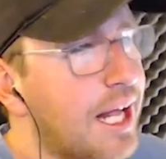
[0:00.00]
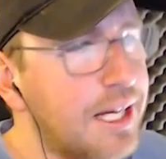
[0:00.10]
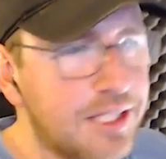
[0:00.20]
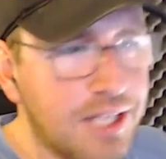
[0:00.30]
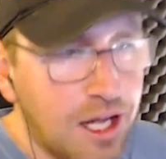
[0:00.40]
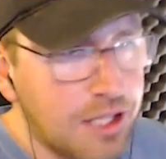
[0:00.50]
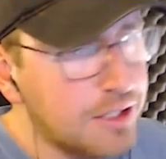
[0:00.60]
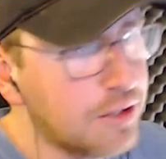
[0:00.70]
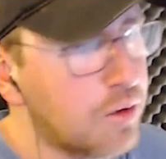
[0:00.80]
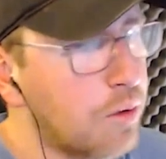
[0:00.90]
And Josh,
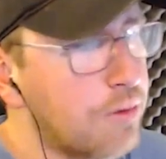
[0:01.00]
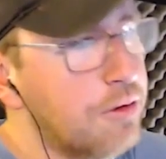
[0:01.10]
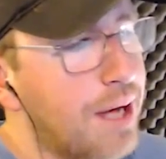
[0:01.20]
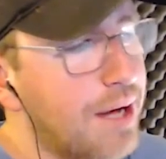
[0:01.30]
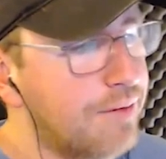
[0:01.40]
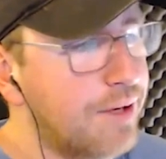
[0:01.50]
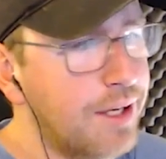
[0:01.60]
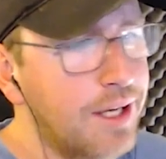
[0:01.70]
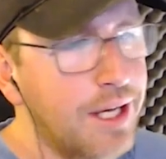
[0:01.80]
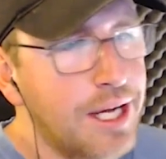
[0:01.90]
of course, you have uh,
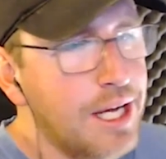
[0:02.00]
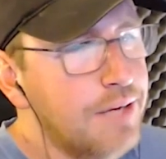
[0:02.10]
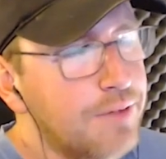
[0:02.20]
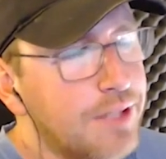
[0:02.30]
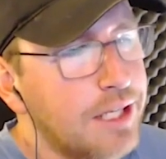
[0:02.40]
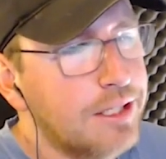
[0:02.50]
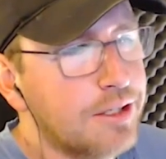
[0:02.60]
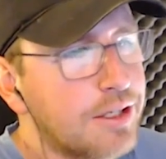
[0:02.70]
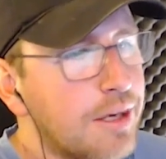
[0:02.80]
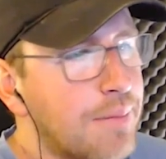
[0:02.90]
an invitation
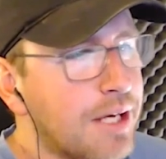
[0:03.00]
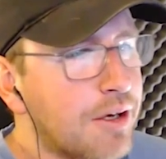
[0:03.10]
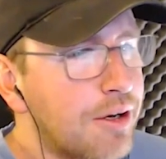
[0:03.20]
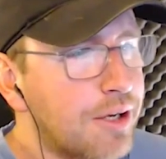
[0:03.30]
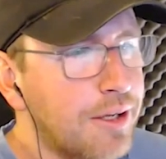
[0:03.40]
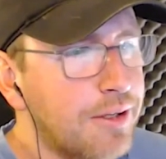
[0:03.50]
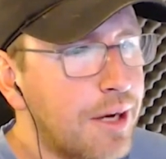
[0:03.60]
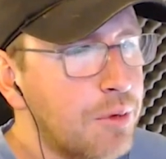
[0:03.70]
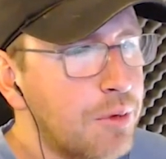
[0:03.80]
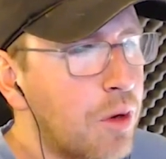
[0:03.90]
to come back on
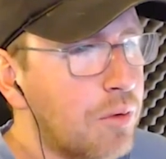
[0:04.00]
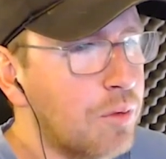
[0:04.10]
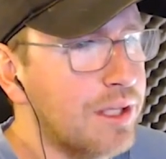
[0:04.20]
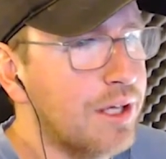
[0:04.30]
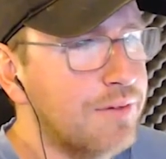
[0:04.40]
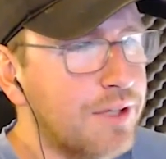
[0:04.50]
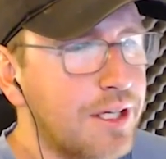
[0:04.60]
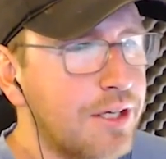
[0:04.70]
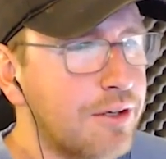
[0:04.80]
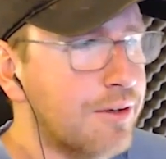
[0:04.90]
anytime you want. We'd love to
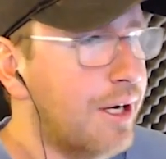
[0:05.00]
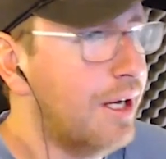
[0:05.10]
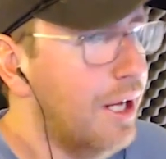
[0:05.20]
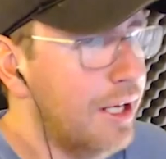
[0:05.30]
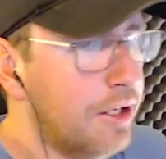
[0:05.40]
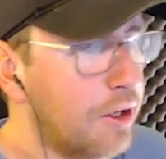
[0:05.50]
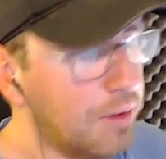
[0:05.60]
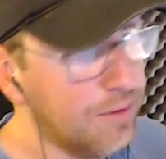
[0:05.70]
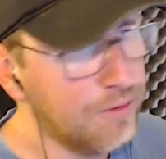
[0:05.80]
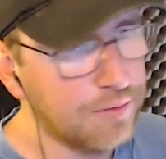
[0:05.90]
hear, uh, you know,
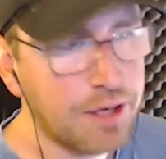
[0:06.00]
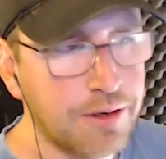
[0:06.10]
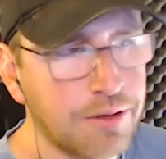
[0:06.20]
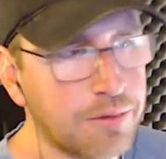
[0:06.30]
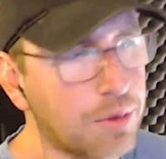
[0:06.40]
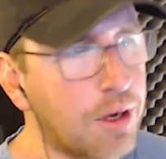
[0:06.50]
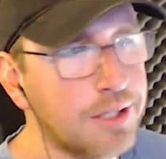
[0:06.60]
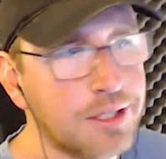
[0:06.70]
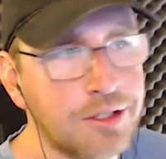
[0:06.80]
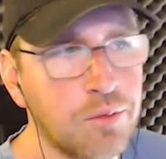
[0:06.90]
if you've got another
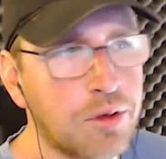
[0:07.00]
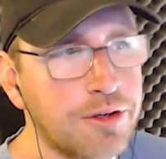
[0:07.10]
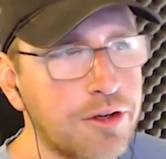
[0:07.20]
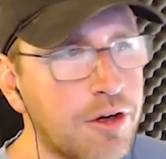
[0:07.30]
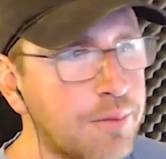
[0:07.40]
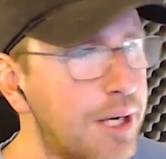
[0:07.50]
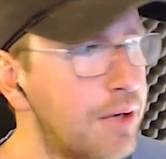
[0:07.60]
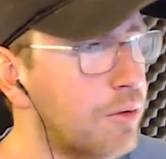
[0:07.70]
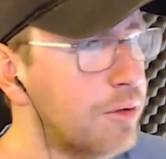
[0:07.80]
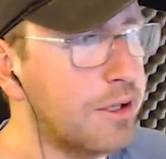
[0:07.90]
project you want to talk about,
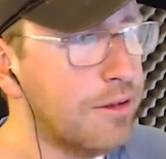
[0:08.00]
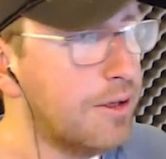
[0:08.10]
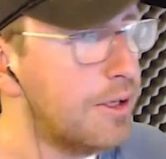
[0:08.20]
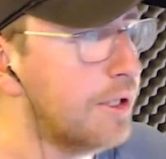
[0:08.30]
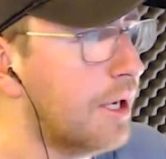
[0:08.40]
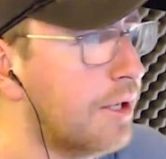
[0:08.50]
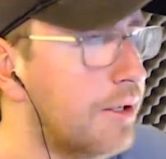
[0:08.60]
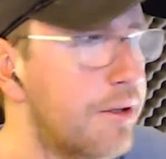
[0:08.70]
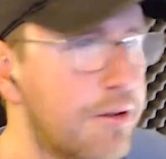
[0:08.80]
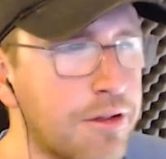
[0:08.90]
or just any kind
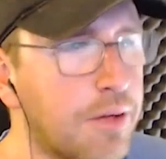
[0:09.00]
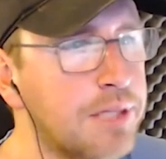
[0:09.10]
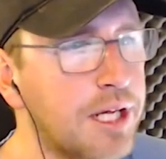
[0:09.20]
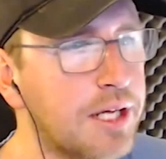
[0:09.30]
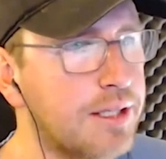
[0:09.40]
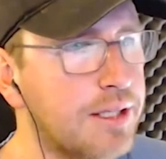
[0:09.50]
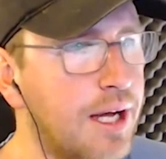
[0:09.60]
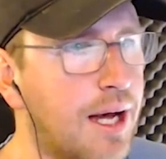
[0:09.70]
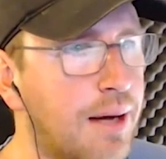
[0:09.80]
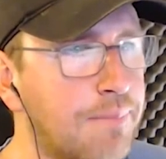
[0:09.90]
of subject.
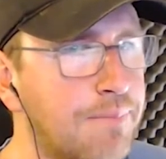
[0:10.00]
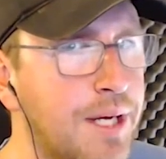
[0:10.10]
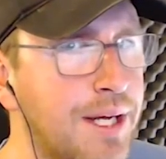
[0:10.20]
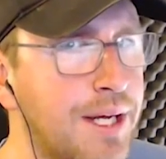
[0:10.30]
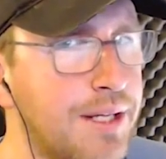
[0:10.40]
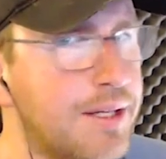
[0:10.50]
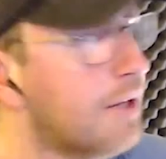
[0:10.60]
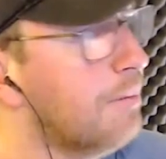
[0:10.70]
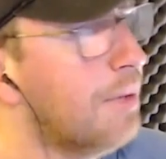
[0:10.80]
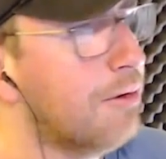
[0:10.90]
Um,
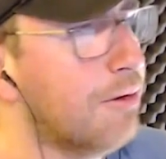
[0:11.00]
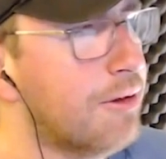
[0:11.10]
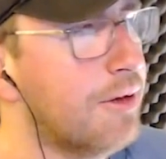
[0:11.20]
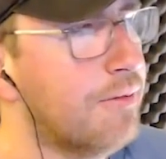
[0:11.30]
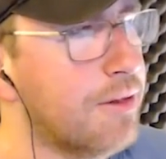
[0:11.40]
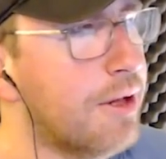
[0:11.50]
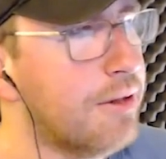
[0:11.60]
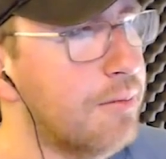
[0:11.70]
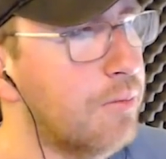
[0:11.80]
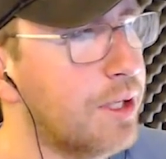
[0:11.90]
documentary stuff is not
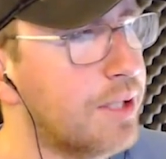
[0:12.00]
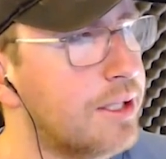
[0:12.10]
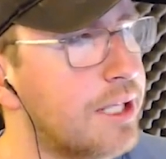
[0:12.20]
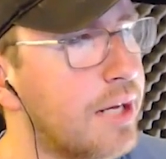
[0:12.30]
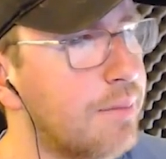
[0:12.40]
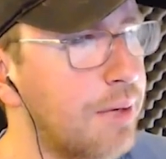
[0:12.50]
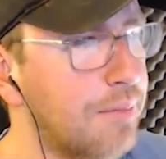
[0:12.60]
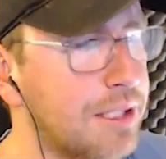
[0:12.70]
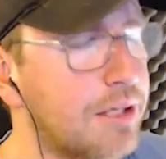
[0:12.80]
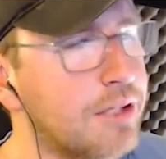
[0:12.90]
something we get to chat about
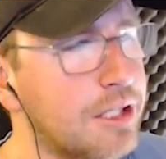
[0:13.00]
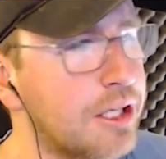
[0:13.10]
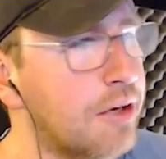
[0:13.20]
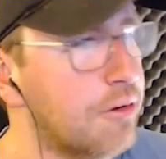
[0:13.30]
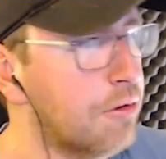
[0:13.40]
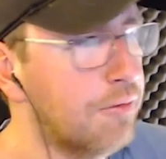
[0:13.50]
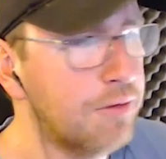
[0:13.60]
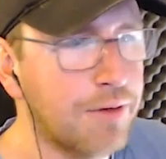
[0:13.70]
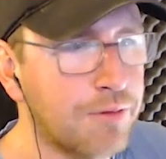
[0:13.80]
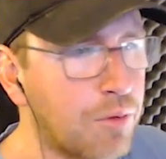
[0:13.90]
much on the show, so if
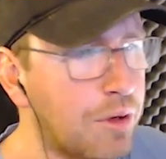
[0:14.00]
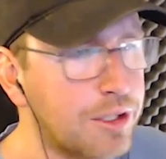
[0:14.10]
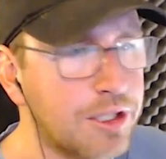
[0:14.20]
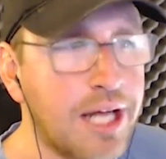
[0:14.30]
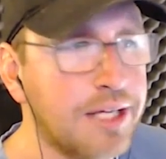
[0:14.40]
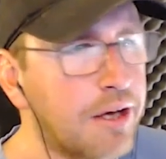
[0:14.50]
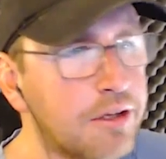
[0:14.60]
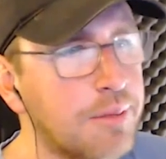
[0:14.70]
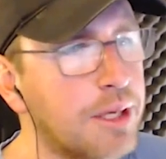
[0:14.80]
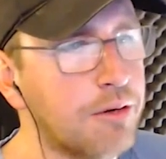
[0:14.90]
you ever want to chat
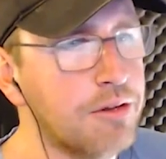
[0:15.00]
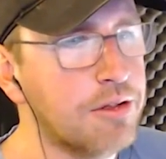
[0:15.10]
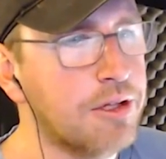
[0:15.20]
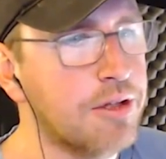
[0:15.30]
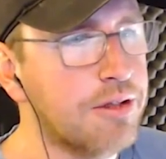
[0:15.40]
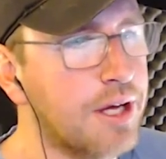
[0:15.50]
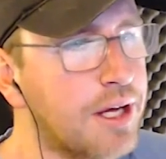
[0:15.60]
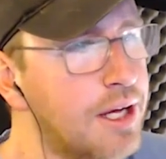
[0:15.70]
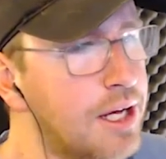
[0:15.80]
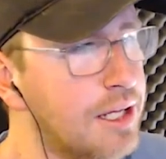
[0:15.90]
documentaries, just uh,
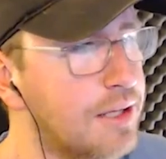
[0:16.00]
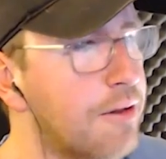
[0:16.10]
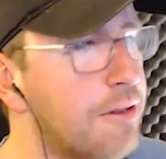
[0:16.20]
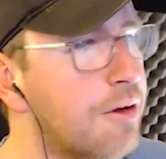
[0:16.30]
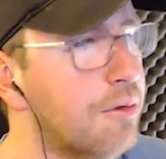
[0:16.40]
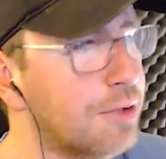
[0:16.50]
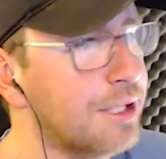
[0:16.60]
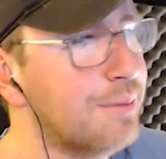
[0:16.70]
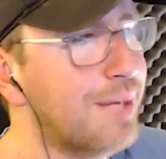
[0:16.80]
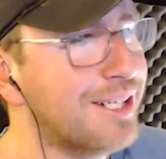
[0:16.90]
let us know. We'll
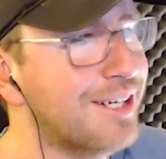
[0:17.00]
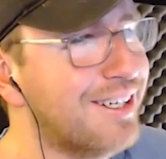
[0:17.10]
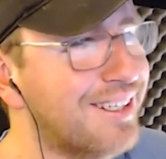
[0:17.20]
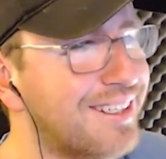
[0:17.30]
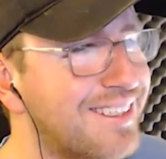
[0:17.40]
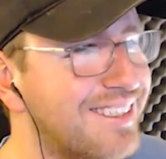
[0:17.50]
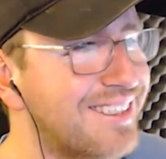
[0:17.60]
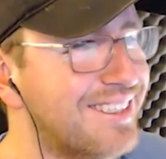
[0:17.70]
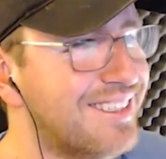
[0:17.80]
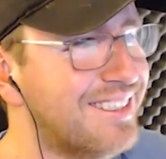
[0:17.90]
get you back on.
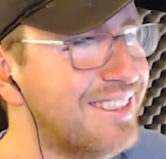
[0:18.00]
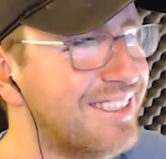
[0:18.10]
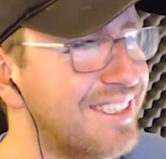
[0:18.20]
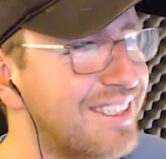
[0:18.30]
Anytime.